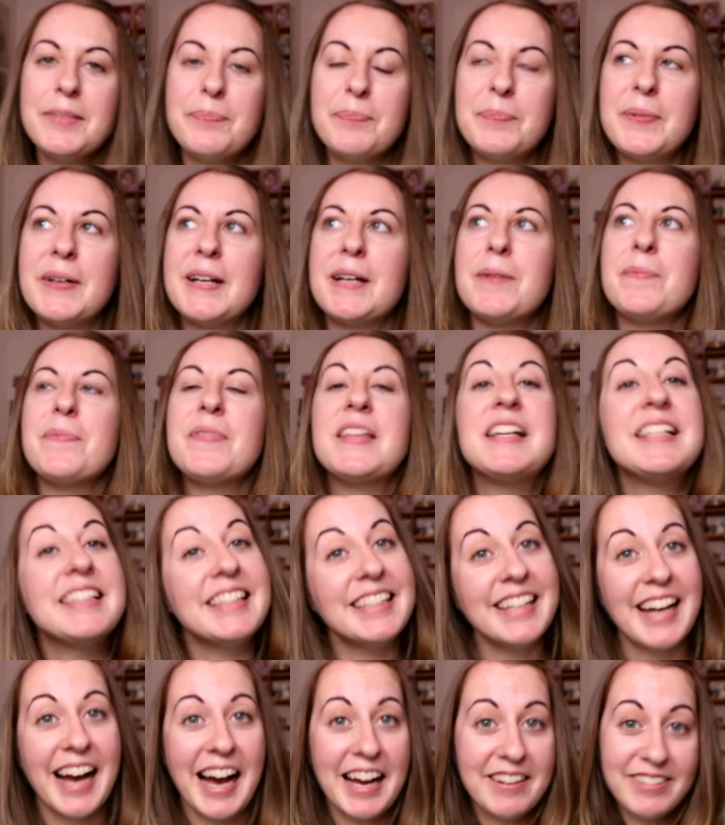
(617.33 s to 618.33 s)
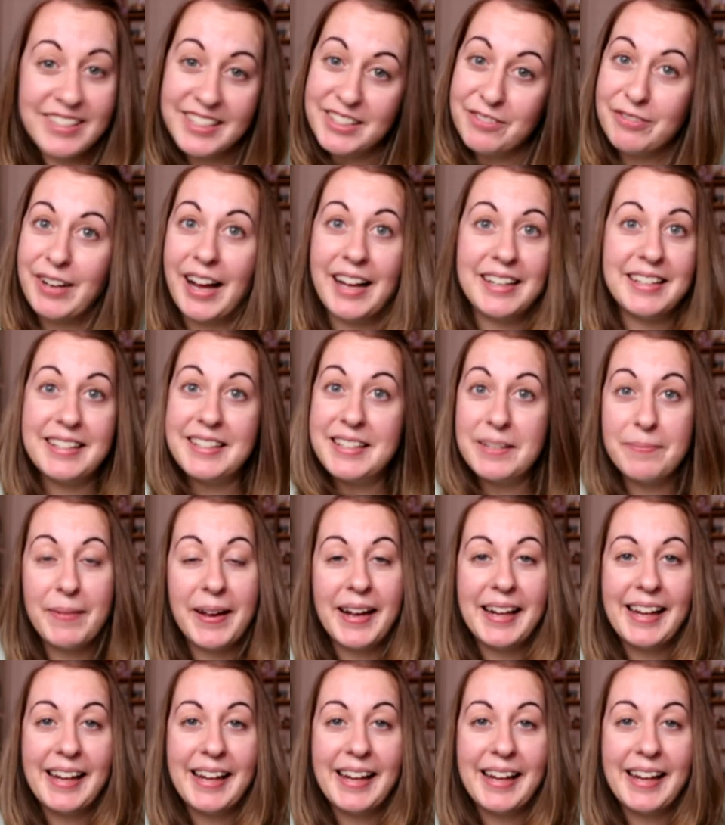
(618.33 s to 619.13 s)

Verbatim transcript: but um, things yeah I've just added to my